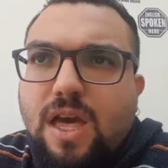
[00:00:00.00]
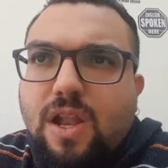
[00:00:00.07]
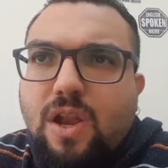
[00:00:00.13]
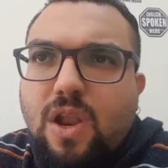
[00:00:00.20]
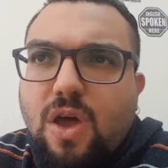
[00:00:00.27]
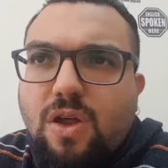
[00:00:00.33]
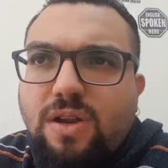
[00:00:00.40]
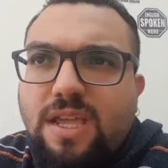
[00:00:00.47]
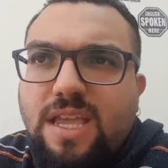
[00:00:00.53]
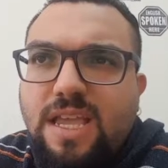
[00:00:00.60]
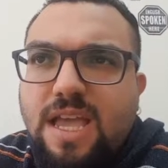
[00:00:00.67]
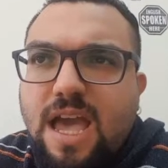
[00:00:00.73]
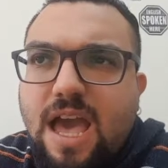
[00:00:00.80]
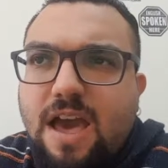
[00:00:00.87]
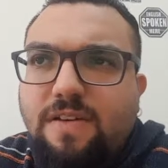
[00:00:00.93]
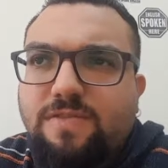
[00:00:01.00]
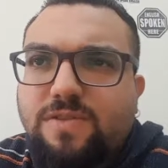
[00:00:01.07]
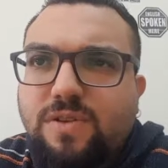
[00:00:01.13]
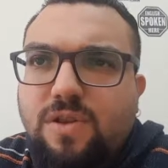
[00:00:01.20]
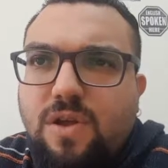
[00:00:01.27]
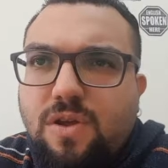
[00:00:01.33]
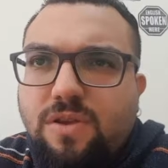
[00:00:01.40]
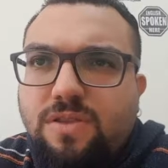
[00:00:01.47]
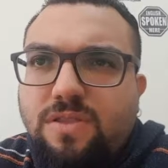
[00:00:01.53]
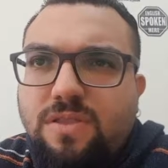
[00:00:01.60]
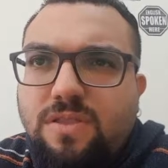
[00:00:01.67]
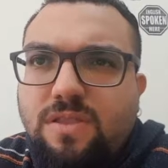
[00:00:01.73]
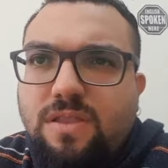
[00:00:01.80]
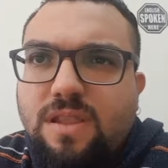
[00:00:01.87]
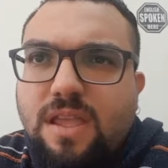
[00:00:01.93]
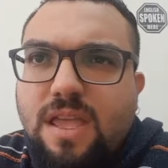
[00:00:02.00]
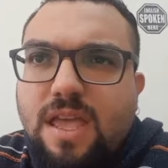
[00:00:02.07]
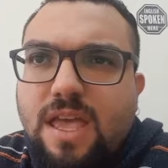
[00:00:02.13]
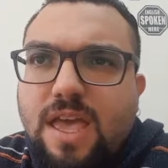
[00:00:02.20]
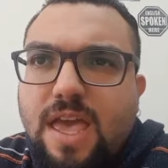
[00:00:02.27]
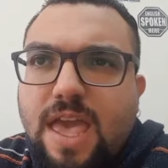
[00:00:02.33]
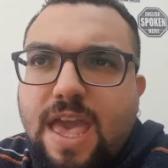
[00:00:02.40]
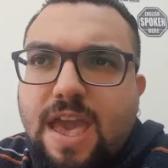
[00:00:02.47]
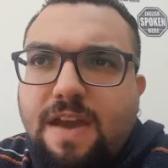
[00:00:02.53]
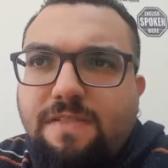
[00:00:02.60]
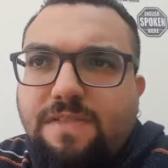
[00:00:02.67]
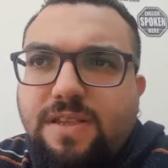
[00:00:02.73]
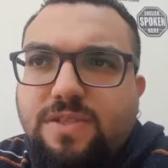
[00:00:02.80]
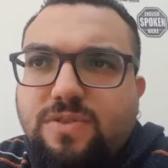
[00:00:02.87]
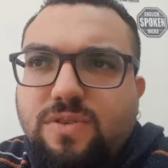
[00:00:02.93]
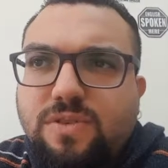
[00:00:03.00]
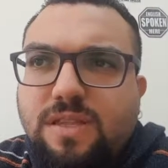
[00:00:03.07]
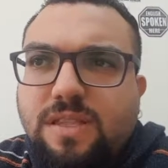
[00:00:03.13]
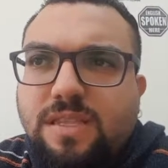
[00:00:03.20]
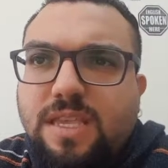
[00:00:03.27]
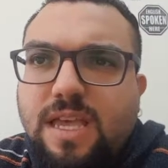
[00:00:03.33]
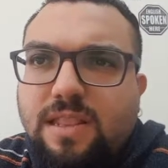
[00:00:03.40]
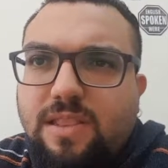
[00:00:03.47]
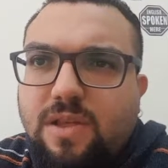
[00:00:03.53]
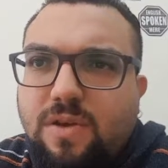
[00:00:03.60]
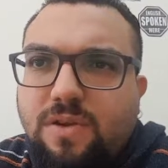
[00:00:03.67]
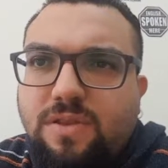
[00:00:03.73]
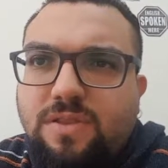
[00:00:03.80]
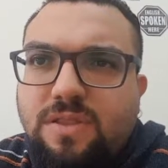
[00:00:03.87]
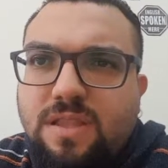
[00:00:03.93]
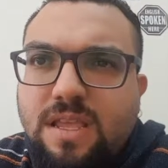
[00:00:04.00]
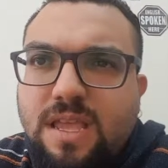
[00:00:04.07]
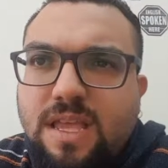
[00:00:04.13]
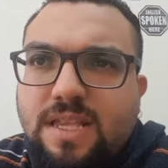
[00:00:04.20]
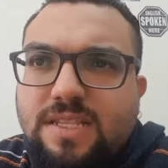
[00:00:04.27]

Learning how to learn. Every student can learn.